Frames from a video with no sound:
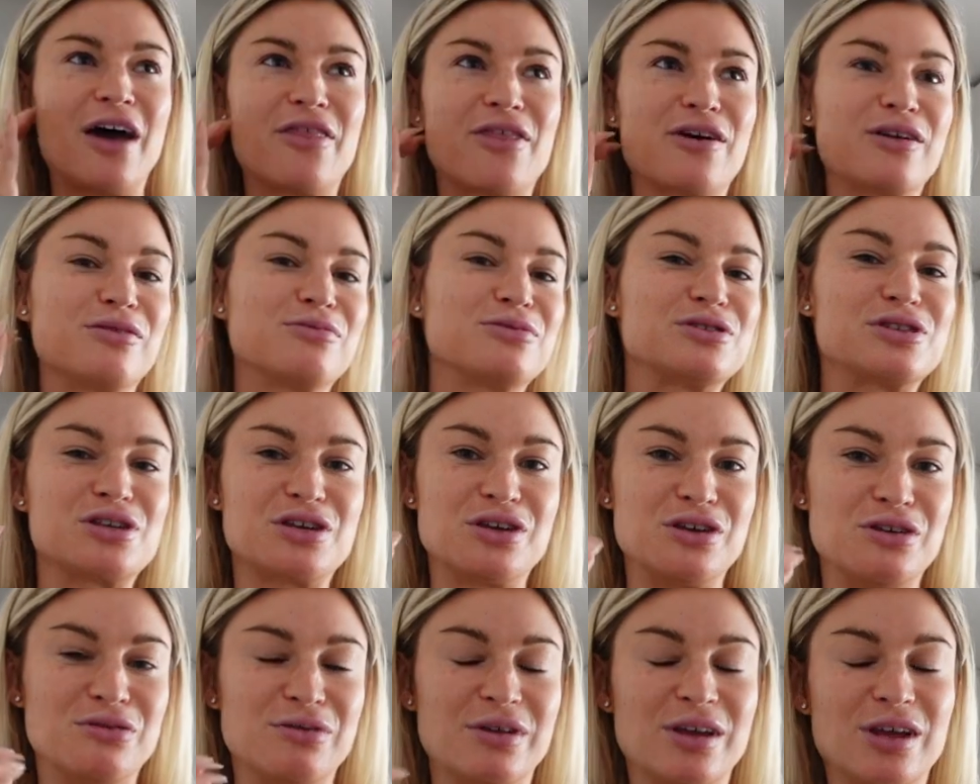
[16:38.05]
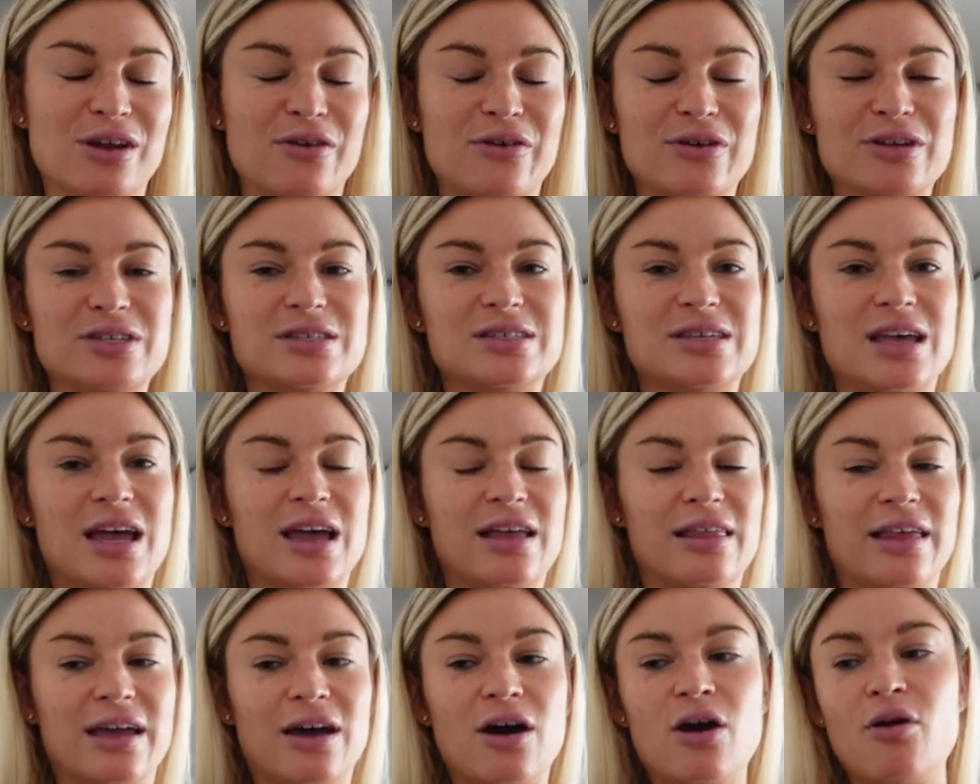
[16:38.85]
I thought it was cute. He'd always
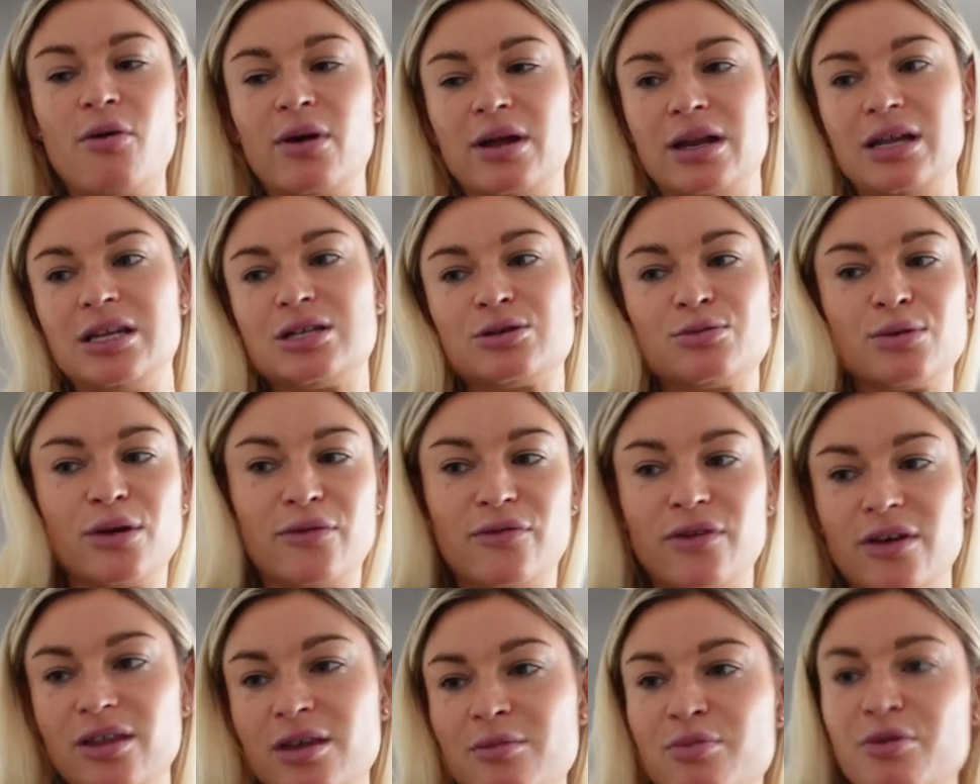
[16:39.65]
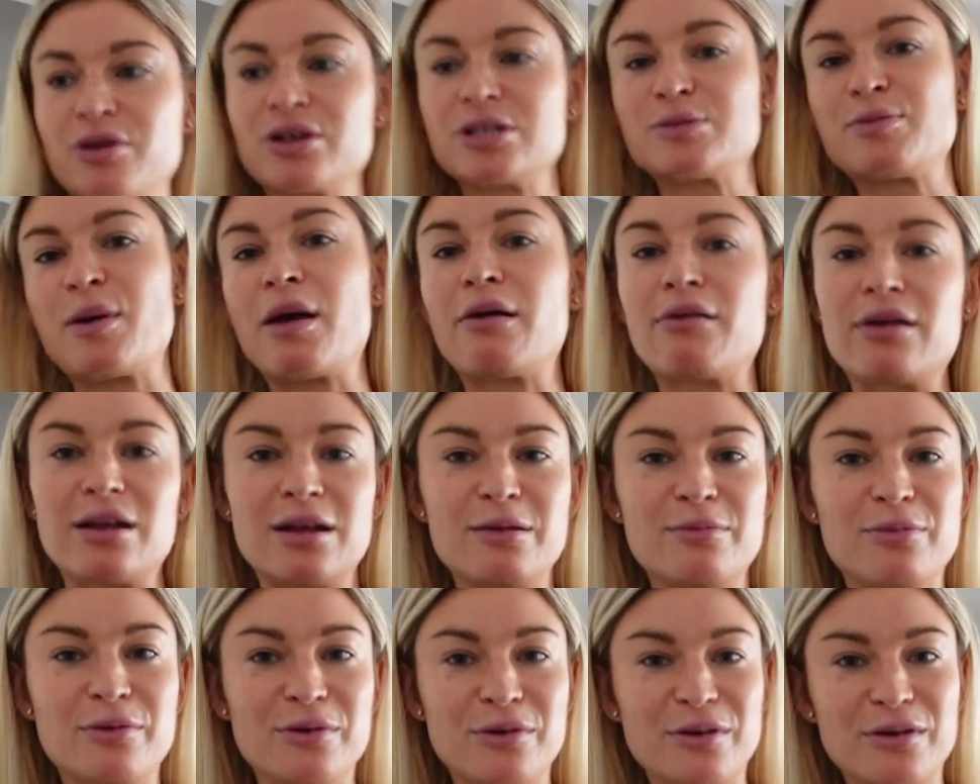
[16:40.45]
say like, oh, I need to refill the
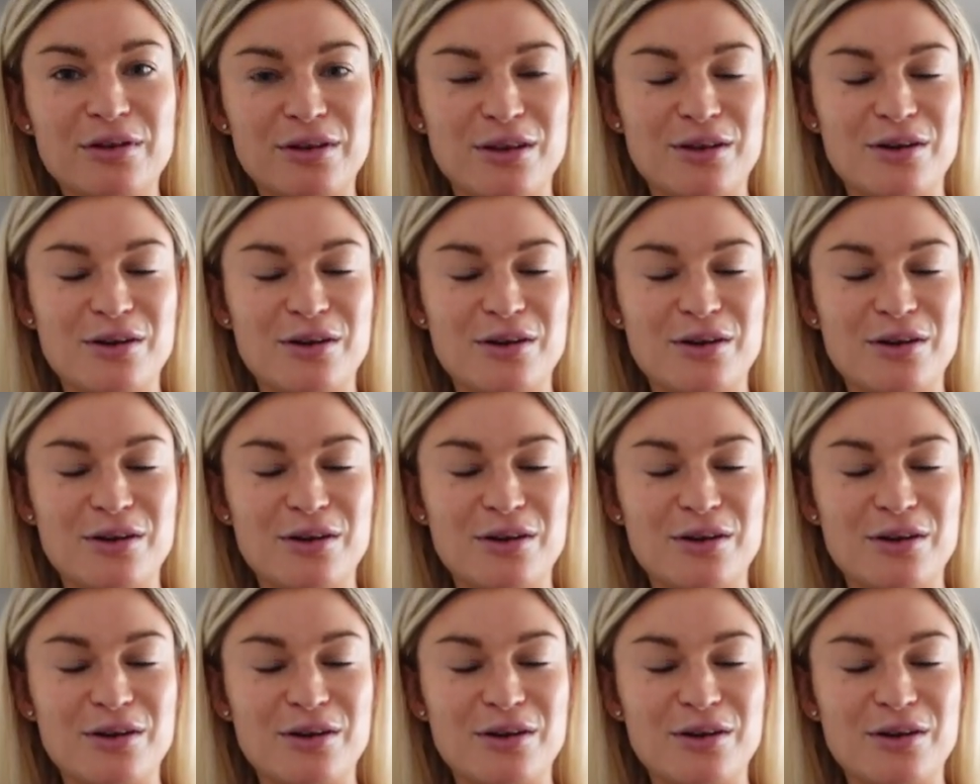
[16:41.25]
prosperity bowl.